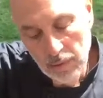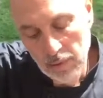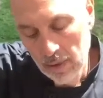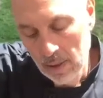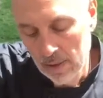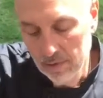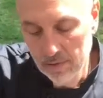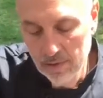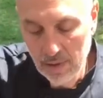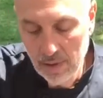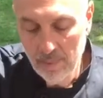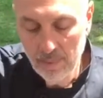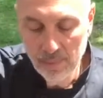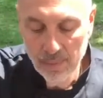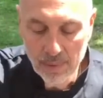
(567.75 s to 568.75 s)
That's it.
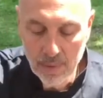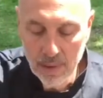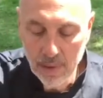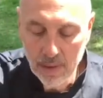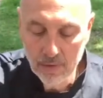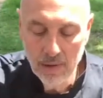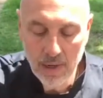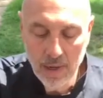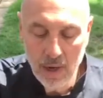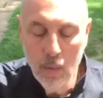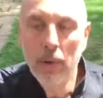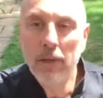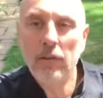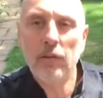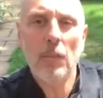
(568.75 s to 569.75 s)
I
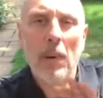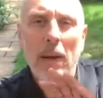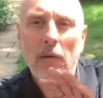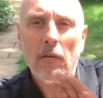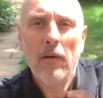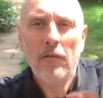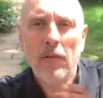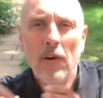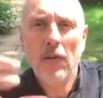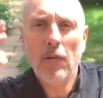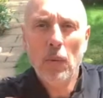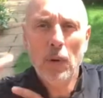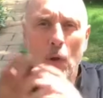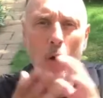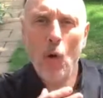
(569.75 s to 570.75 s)
want it as a background flavour. I
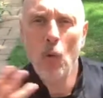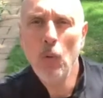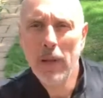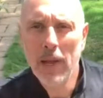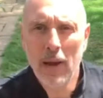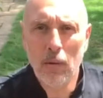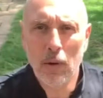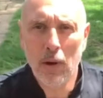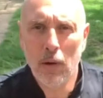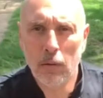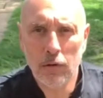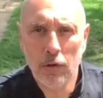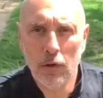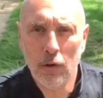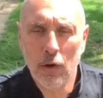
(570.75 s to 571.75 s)
want all the alcohol to
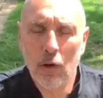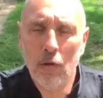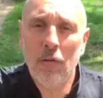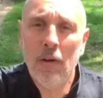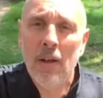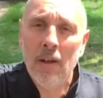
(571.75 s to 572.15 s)
cook off.